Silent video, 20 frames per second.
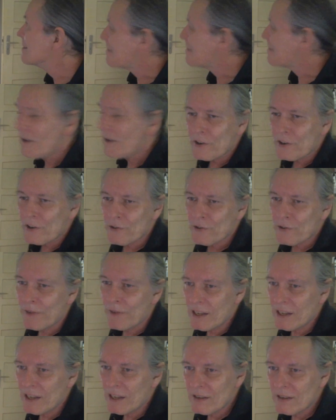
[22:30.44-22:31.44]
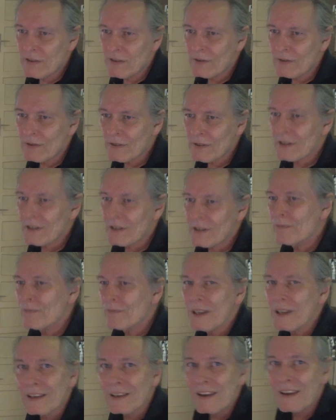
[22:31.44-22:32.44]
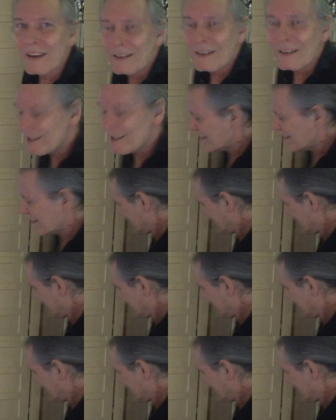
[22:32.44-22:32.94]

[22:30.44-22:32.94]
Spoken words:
large base or something like that.